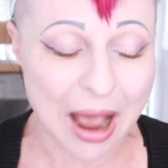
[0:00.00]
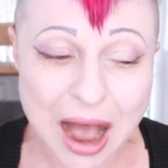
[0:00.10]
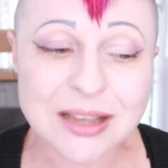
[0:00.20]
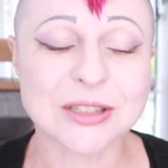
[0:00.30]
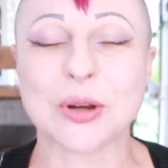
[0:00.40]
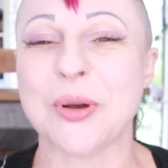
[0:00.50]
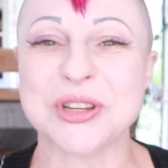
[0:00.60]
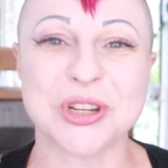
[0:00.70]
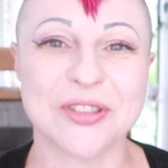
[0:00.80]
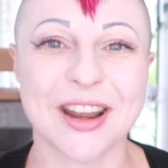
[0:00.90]
asked
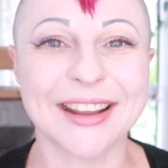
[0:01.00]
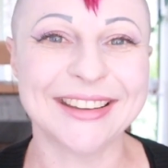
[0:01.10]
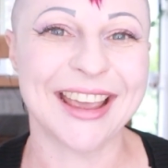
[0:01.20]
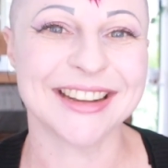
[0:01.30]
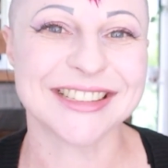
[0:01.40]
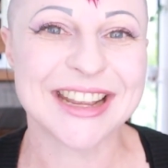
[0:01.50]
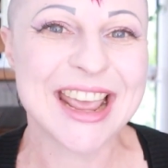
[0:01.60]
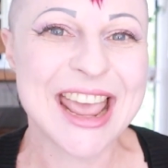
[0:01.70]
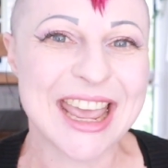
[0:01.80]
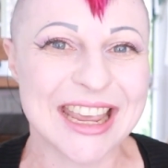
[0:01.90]
question that I get
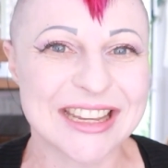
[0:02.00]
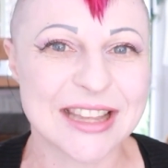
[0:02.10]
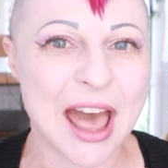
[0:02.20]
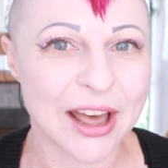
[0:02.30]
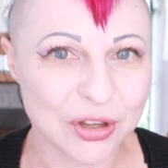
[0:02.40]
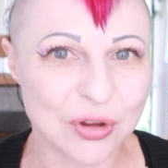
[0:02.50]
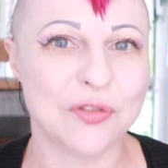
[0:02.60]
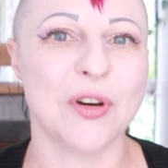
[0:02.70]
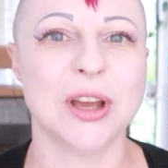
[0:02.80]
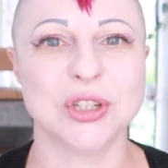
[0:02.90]
is, how do you
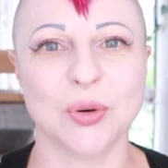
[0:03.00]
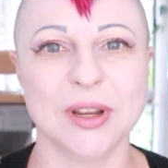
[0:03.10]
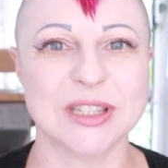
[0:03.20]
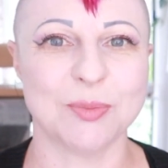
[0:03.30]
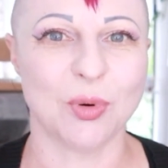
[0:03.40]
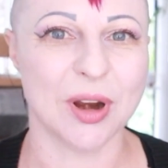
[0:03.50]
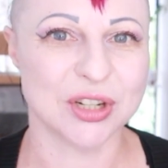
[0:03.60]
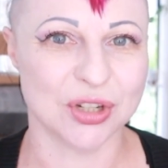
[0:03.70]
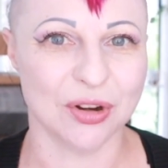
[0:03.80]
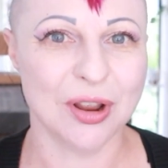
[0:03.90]
find your
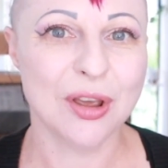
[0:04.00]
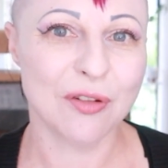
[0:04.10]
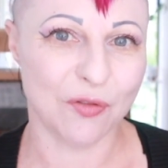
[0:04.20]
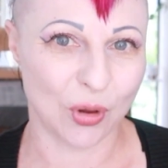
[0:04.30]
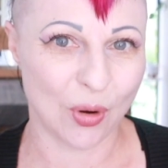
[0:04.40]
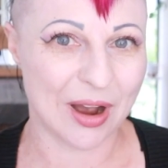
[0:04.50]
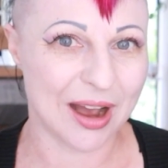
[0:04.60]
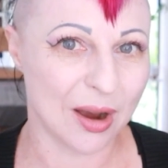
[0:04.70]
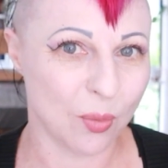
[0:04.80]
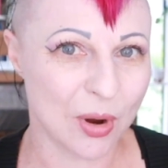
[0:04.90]
inspiration for your
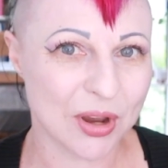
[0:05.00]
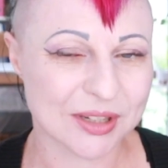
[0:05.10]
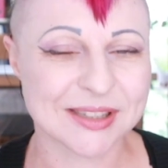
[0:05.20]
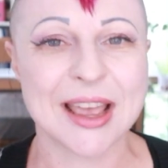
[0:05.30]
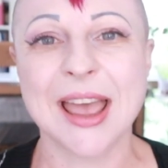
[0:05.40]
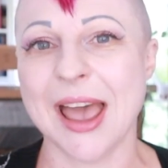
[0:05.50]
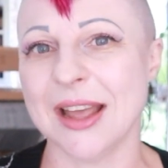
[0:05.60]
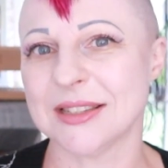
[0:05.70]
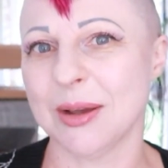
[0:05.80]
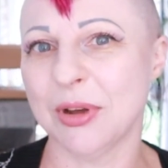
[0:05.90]
artworks?
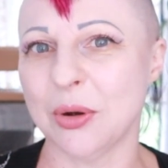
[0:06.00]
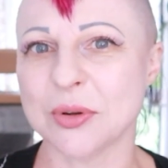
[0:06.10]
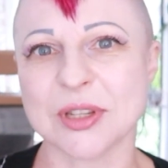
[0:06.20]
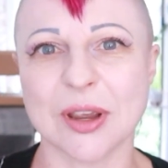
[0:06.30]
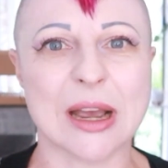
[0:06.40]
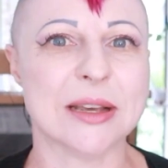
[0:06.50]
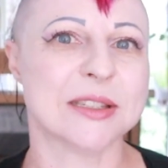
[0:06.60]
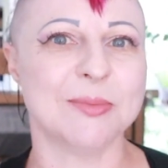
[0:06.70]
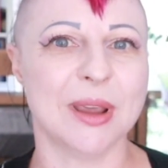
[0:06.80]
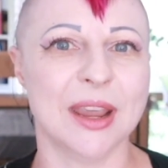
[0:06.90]
And someone also
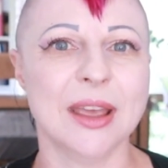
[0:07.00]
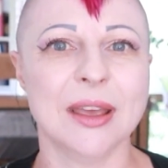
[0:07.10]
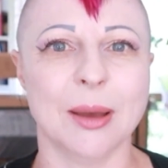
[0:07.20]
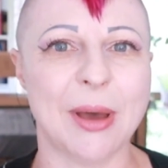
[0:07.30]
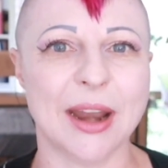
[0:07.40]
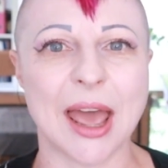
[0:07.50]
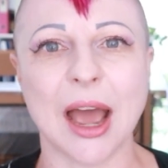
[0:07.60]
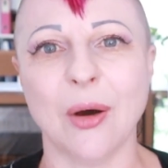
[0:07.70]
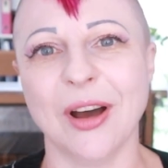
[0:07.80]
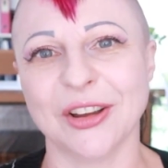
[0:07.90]
asked me about
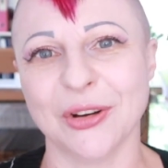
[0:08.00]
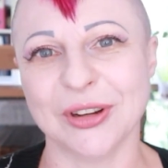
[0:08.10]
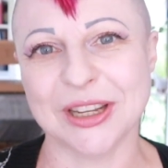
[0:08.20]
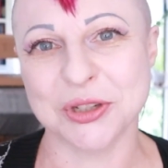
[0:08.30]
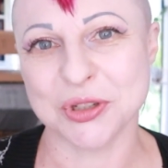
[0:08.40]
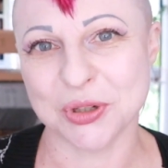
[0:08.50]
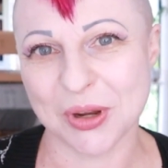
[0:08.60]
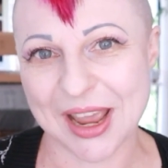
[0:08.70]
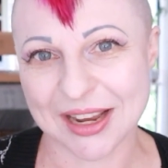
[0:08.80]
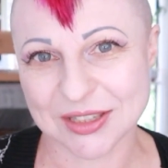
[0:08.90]
how I got
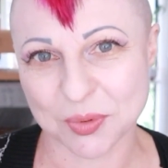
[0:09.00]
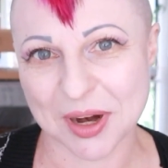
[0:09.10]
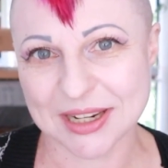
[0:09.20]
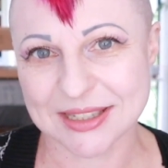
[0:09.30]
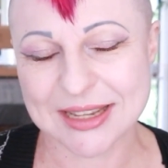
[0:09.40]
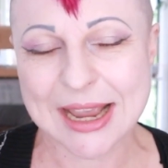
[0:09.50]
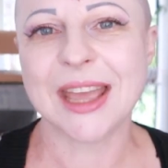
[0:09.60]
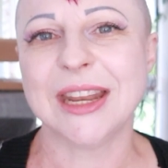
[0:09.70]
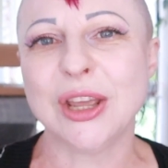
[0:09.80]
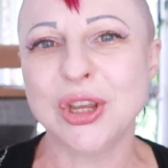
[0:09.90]
into x-rays.
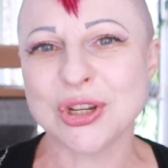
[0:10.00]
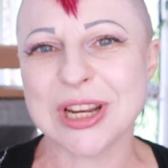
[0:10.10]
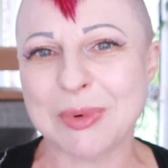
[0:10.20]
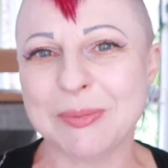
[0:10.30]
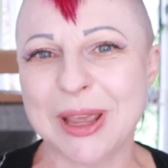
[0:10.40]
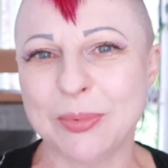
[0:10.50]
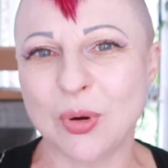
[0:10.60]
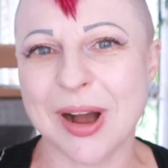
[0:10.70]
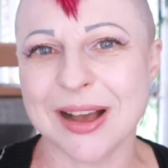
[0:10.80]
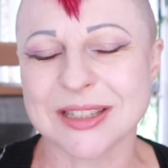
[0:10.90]
Now usually when
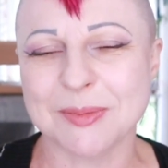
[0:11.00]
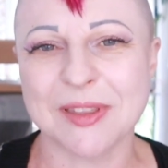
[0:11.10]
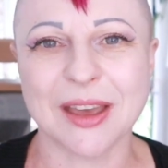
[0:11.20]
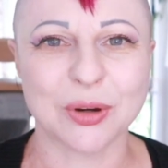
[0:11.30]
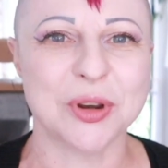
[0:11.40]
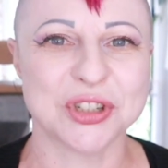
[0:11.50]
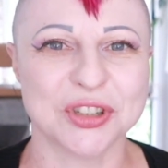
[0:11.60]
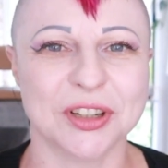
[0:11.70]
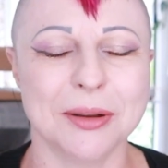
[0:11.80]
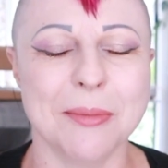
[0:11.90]
people ask me that
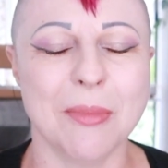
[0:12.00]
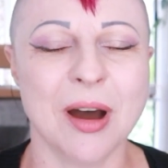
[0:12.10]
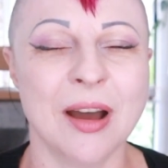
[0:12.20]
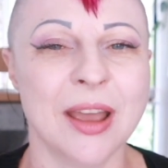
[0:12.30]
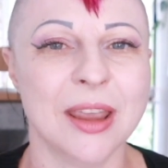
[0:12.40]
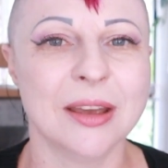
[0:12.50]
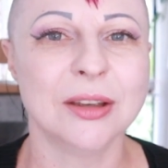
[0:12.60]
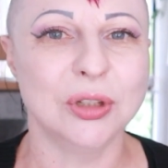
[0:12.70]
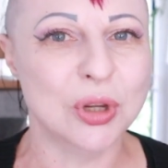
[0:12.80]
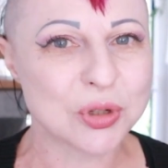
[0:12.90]
question, my
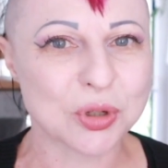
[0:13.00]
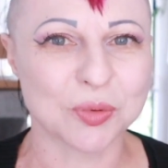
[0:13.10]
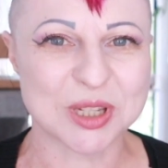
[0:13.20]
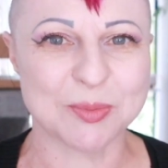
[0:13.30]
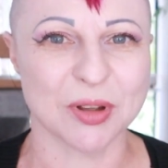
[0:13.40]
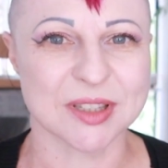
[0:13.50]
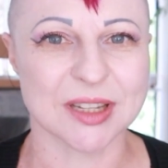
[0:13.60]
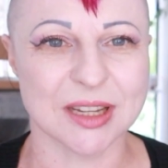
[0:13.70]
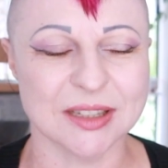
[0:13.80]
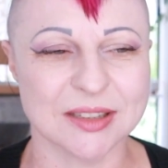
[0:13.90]
usual response
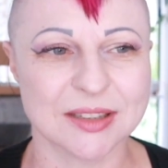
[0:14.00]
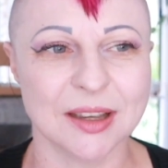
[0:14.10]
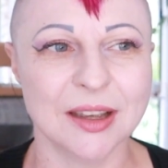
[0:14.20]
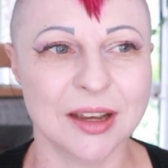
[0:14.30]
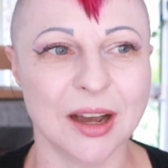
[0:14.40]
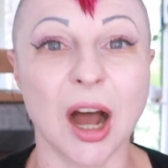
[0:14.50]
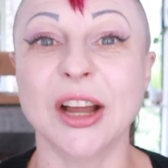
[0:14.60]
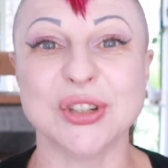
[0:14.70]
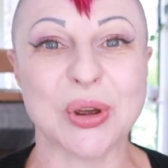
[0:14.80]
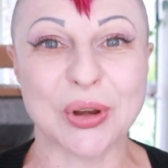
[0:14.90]
is,
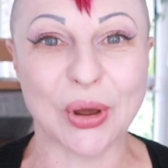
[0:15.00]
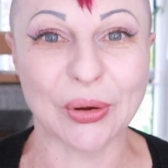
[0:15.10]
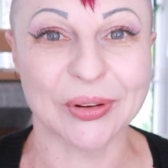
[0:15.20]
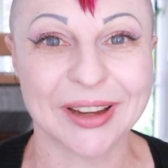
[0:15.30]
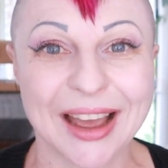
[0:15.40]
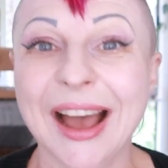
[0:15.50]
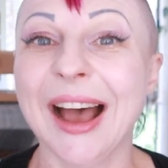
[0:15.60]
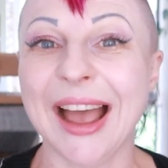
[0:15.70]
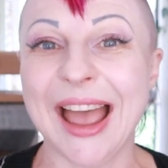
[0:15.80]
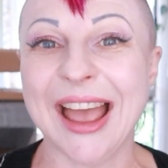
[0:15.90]
I don't know.
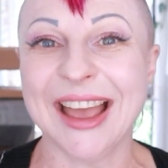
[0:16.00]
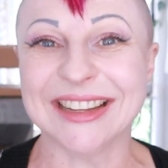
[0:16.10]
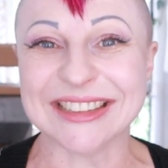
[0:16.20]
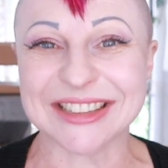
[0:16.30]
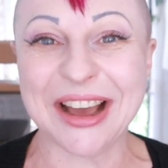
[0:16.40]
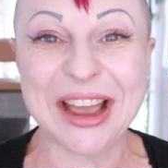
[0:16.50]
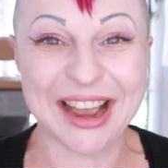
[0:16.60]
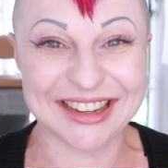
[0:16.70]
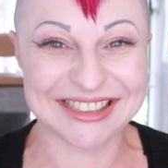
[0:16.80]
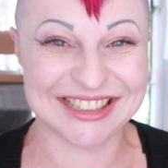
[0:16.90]
And
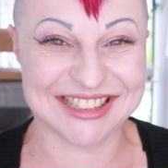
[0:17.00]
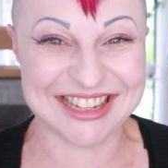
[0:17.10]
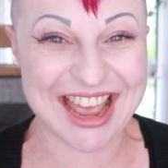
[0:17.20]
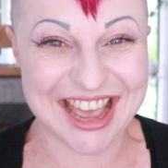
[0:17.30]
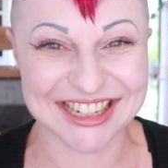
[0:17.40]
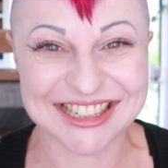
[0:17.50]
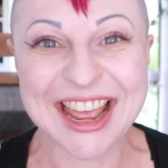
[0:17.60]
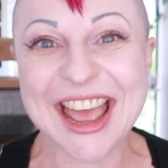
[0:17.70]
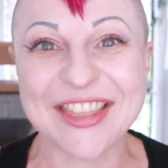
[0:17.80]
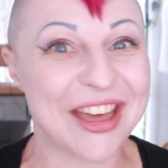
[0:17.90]
I understand
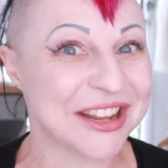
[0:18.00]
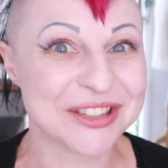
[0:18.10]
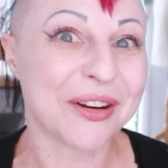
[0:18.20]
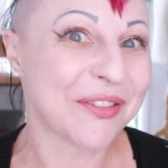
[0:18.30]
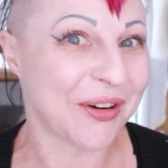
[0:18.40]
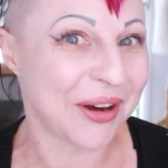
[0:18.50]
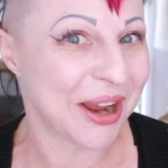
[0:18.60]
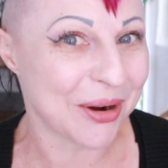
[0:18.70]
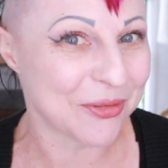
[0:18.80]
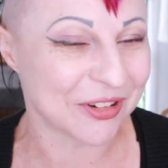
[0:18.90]
that is not a very
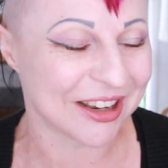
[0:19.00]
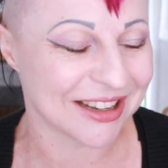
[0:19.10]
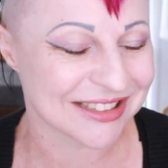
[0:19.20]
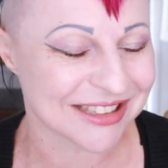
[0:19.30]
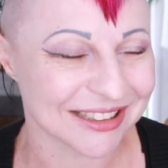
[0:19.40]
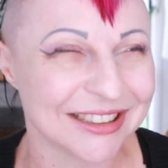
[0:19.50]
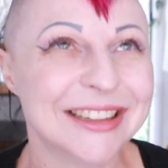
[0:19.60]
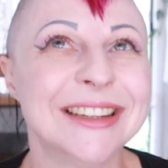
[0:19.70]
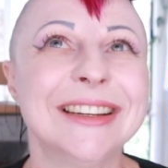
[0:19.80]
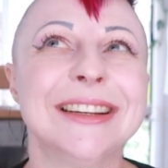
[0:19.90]
helpful answer.
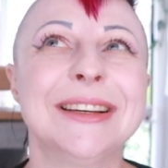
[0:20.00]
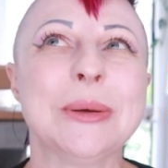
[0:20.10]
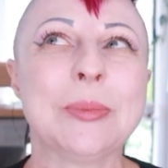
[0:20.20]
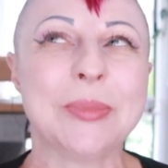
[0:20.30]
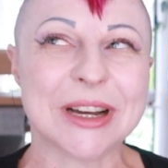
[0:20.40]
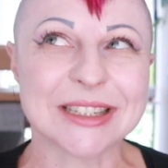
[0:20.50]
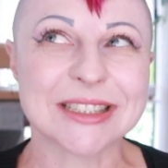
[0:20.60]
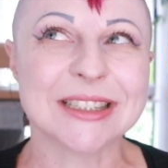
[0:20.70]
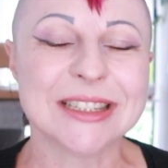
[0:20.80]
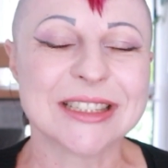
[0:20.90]

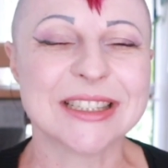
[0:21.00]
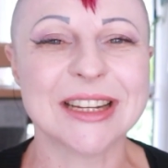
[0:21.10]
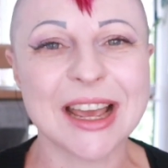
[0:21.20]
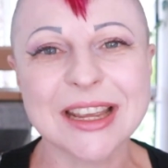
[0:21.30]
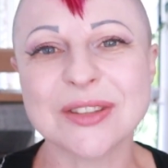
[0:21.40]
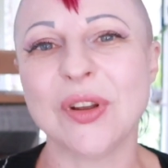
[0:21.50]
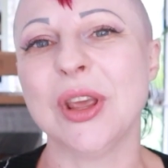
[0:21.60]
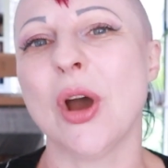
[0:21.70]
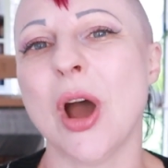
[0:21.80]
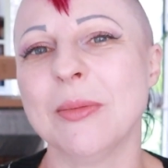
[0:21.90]
But today's
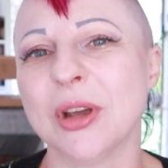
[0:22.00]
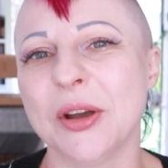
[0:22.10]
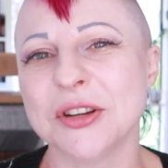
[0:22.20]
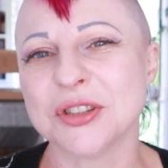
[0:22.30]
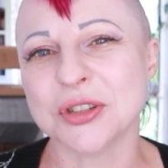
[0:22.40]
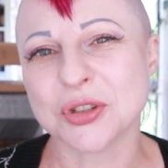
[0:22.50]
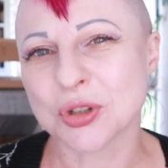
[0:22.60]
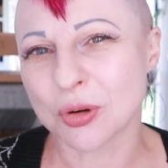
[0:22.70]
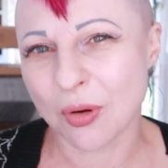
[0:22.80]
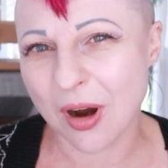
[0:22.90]
video, I'm going to
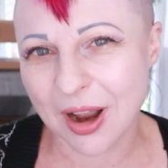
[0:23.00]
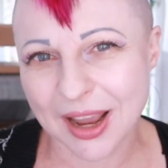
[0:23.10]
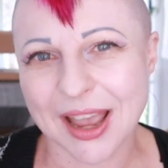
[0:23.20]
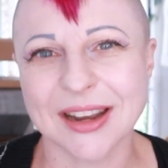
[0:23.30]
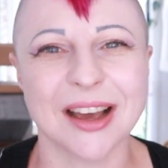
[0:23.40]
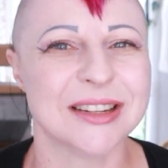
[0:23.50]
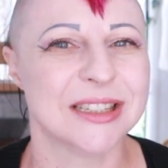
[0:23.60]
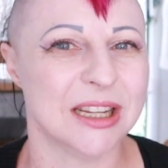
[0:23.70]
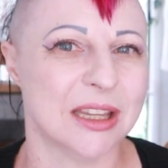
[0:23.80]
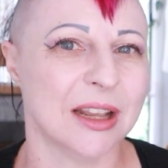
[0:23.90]
try and
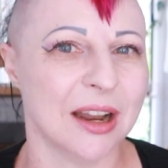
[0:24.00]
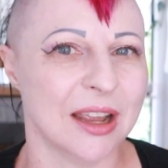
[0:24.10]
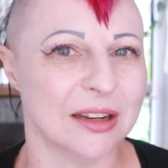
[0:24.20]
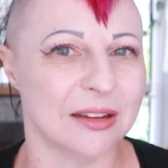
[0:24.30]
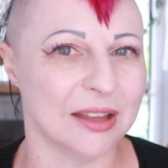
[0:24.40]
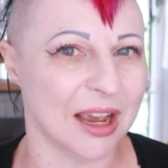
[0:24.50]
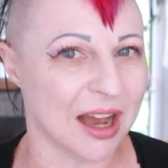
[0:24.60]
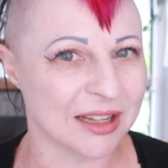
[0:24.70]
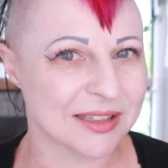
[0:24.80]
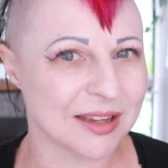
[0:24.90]
articulate the
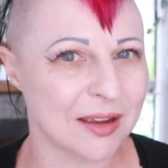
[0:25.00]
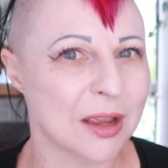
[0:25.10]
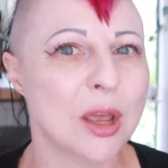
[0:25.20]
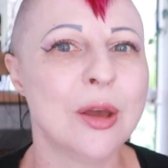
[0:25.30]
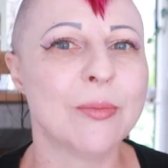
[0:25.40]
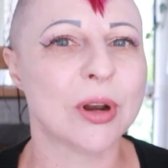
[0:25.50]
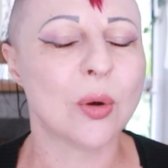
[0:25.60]
answer, but